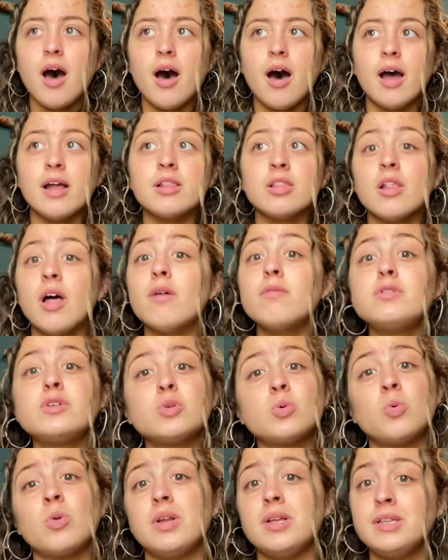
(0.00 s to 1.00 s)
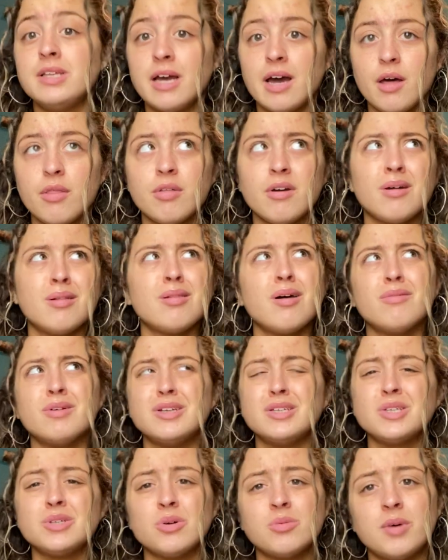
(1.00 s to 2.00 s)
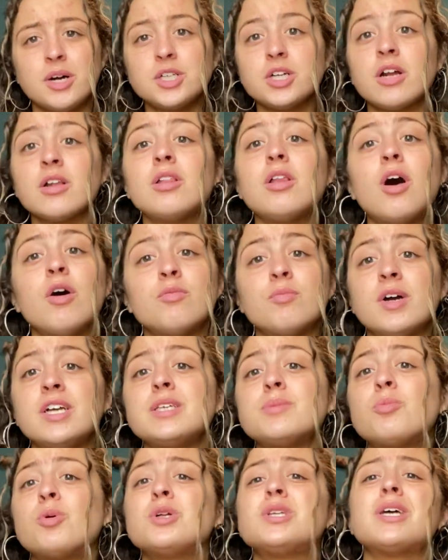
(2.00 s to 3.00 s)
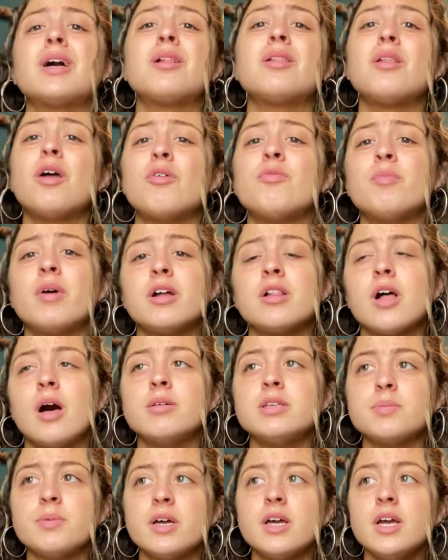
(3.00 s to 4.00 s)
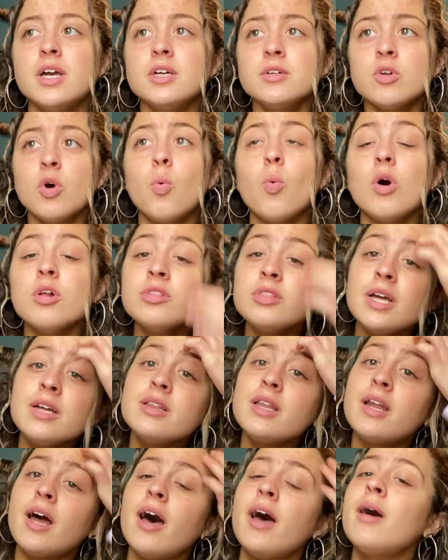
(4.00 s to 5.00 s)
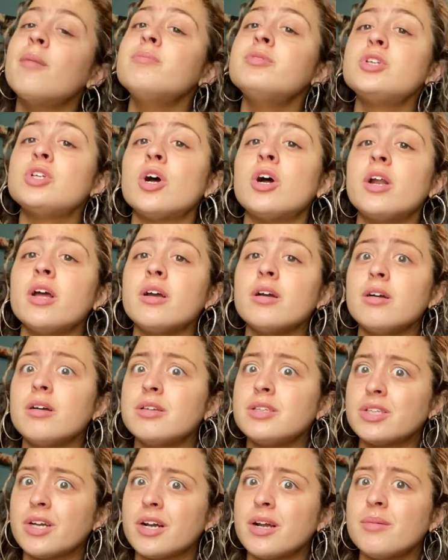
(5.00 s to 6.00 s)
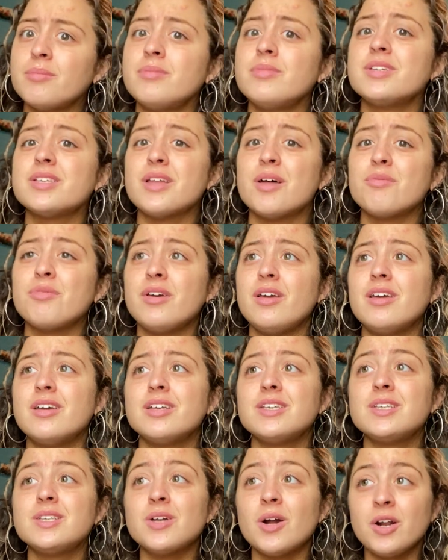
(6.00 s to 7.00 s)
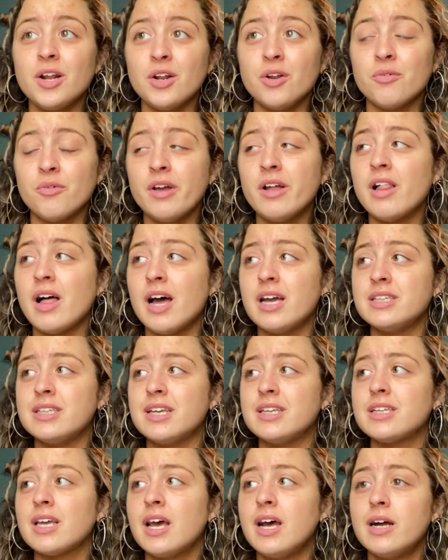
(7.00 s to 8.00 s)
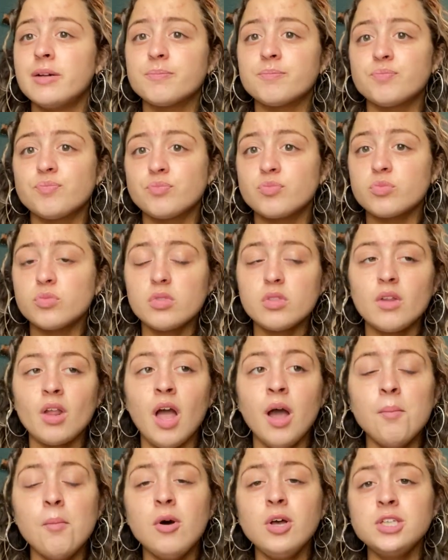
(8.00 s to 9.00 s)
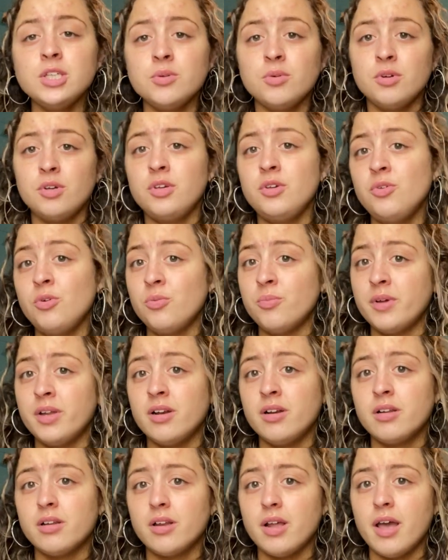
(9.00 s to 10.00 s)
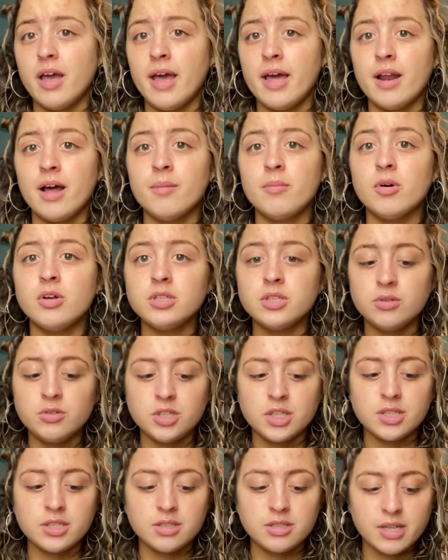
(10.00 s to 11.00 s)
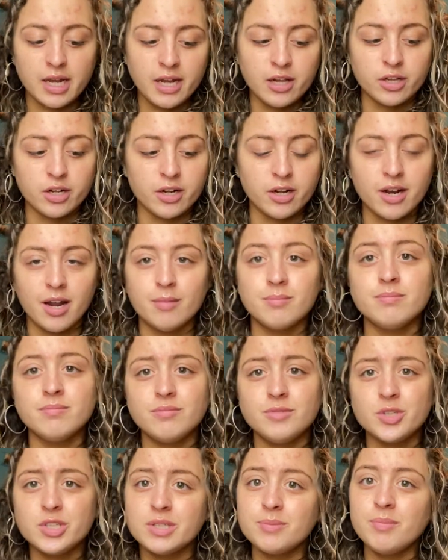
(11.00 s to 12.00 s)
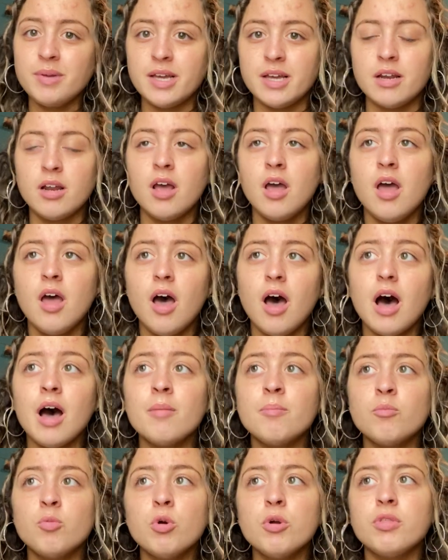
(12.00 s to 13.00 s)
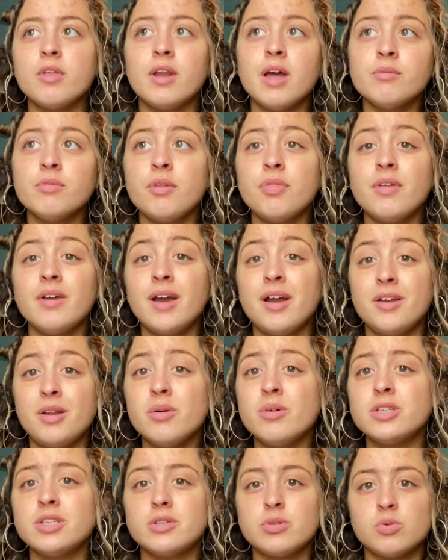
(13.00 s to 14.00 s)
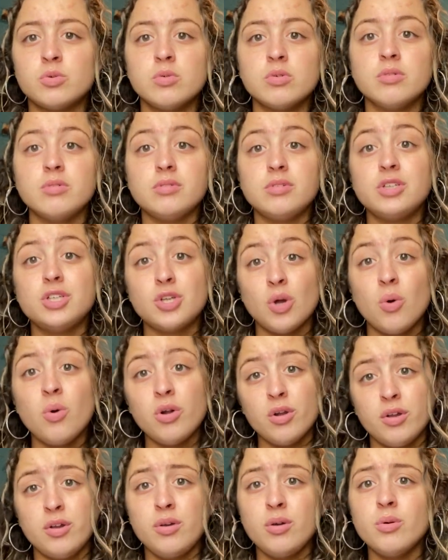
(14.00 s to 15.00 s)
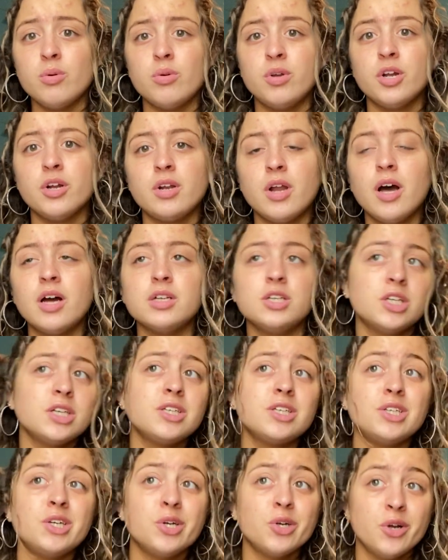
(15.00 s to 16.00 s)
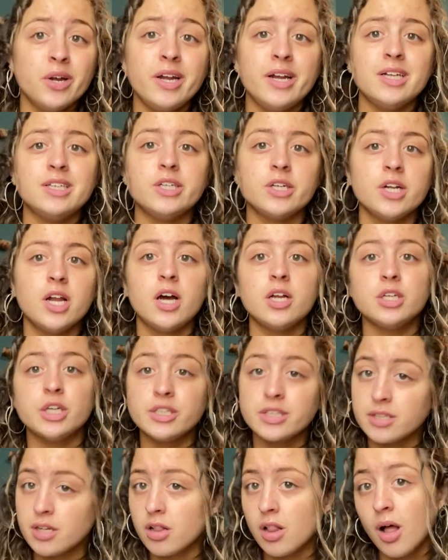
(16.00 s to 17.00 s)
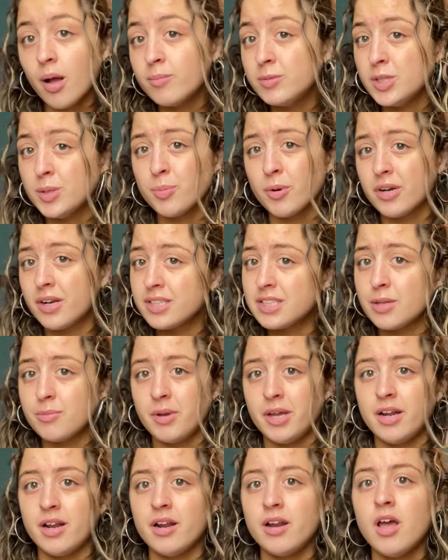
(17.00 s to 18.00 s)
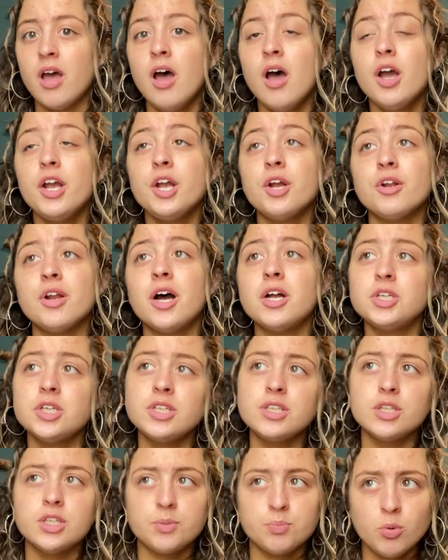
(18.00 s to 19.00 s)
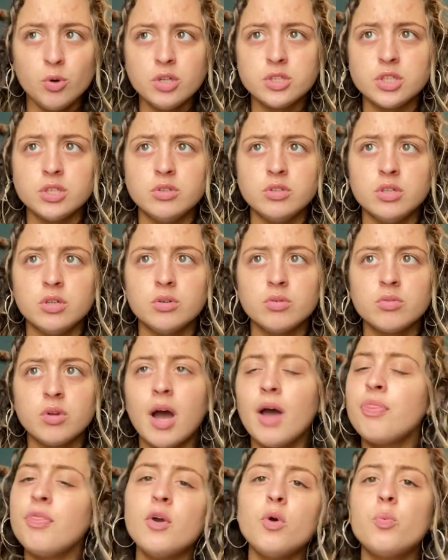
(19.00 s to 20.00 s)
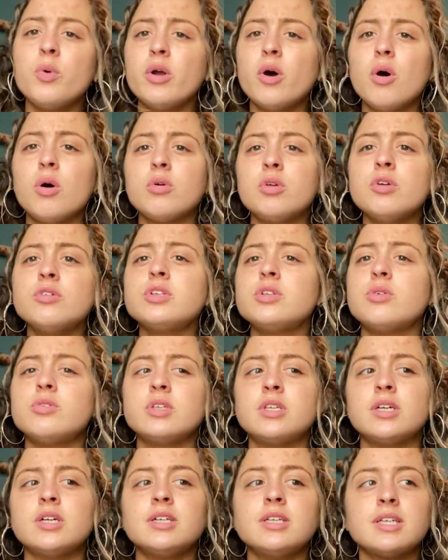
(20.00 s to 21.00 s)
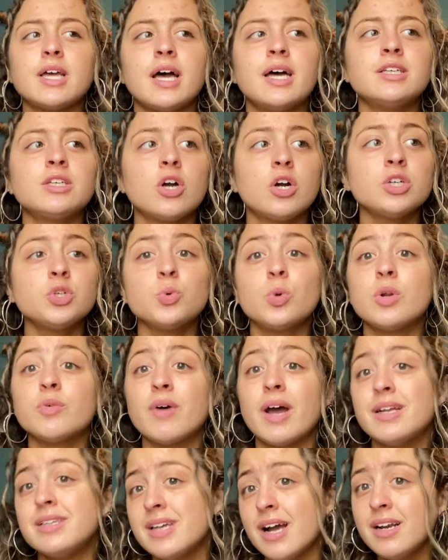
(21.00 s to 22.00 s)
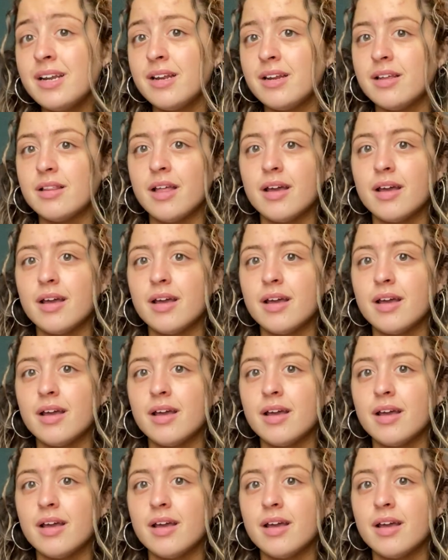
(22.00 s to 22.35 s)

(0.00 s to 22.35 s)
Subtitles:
I love school to death. I love it so much. I love my sports. I love my clubs. But one thing that I have starting to realize is I'm also a human, and I'm also just Taylor, and I'm just me, and I'm more than everything I do at school, and so are you. You're not just your grades, you're not just the clubs you participate in, you're not just the sports you do. I think we all use those things as our sort of identity.